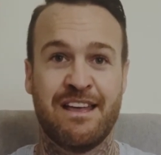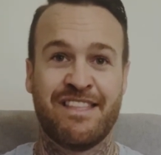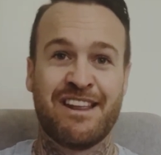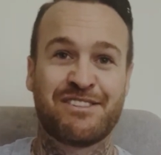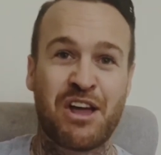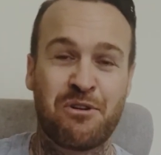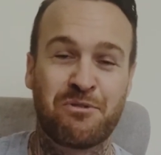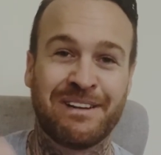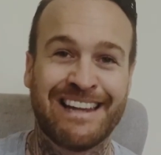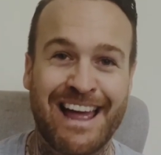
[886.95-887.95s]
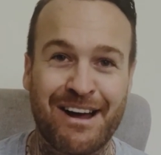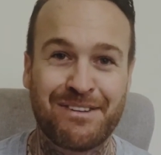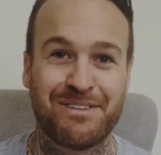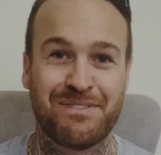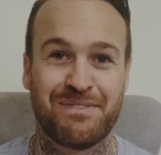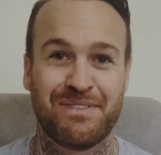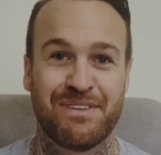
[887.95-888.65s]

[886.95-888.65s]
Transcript: that is going to allow you